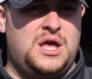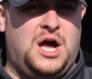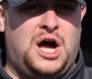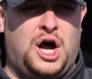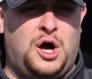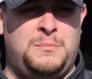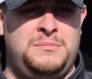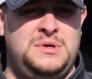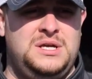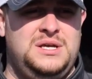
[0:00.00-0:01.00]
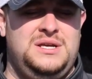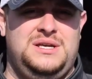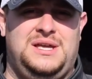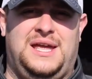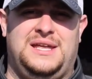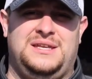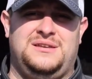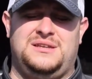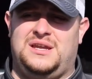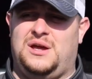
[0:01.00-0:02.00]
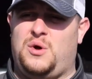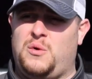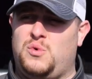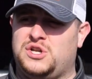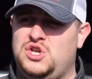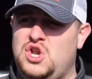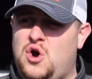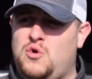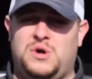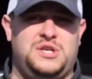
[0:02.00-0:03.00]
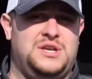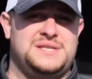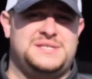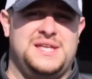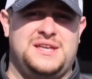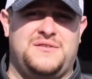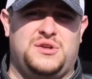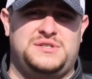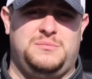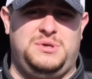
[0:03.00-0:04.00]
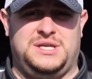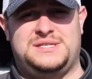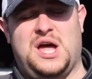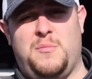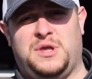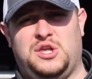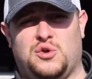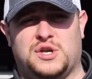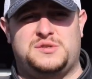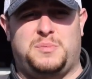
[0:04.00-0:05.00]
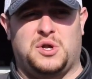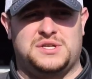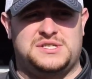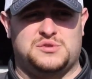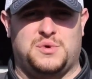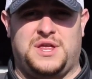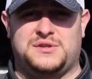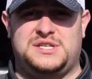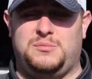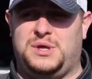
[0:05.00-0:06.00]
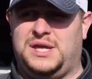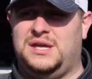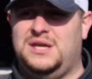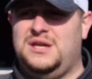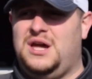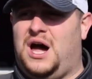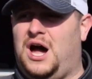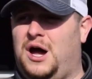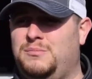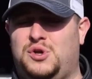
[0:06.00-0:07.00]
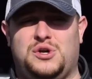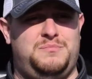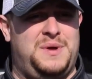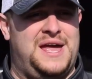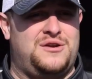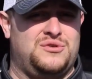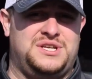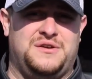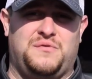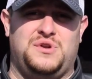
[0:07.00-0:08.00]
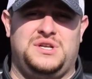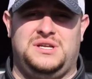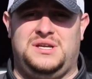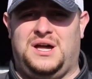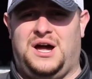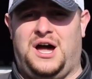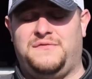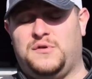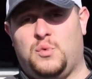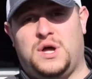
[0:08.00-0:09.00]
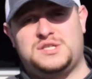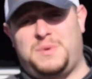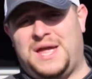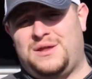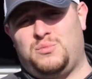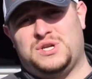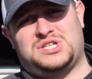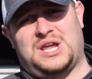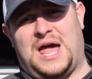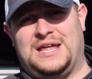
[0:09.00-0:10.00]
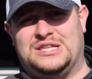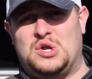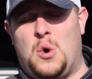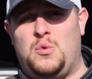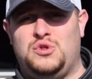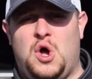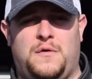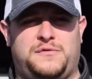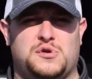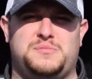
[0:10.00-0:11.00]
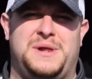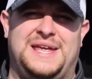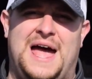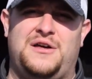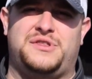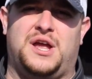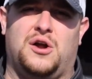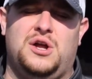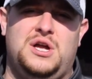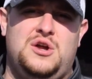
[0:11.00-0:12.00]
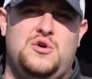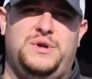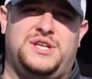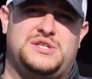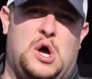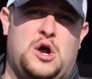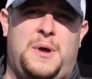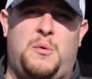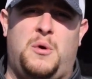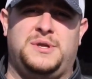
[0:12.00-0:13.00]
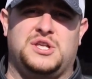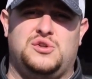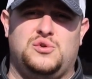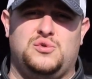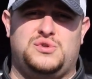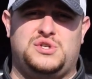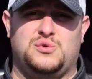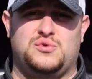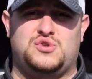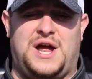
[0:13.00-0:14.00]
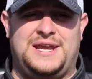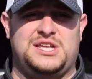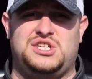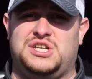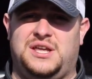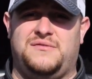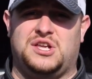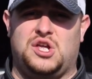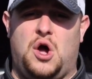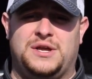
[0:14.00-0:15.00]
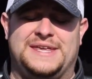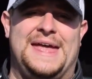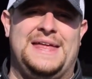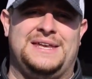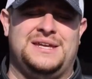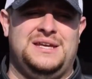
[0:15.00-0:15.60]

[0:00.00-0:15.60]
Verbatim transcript: Um, and I, I wanna know what you guys think of LTB. Tell me your experiences with LTB. Um, good, bad, or indifferent. Uh, if it was bad, which I don't know if there's many out there, we can talk about what we can do to try to get you to give it a go again.